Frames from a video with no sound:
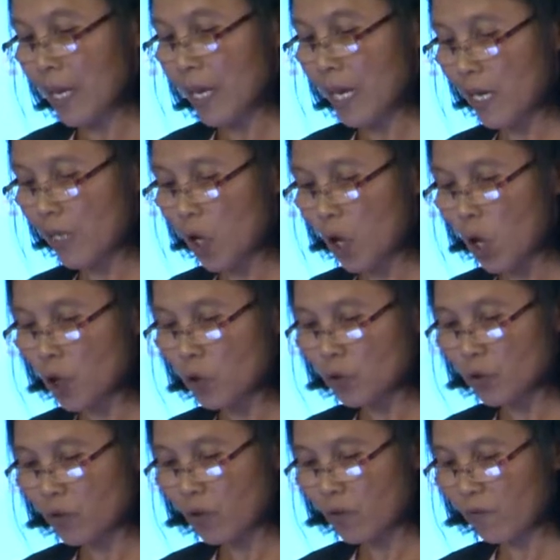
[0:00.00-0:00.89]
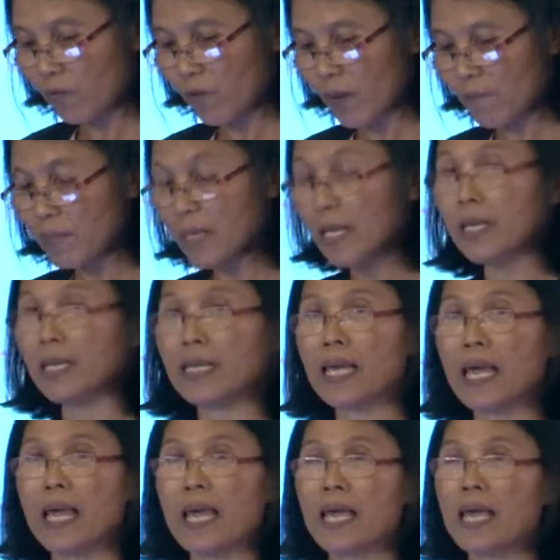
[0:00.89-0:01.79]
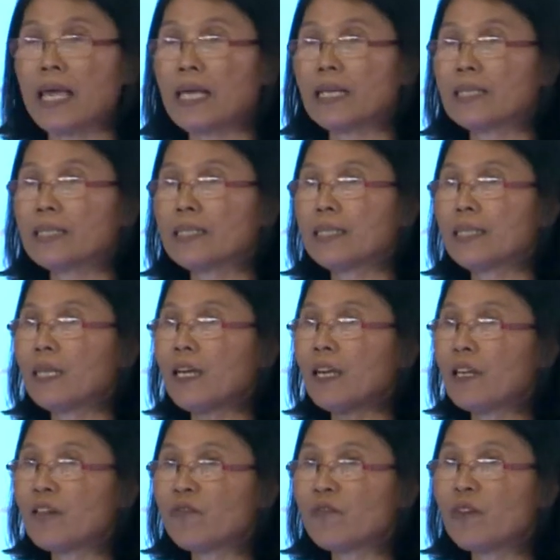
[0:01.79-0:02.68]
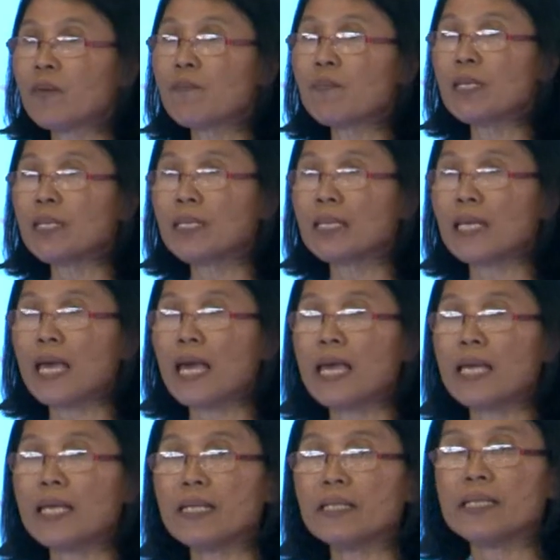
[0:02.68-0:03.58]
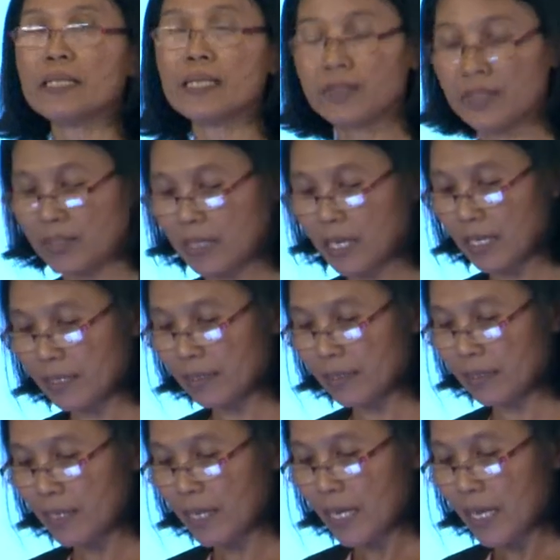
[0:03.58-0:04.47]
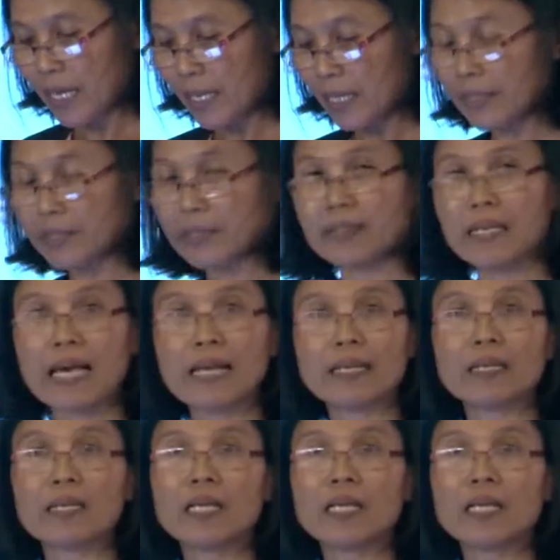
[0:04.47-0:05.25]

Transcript: And also family care. And family care in this sense is that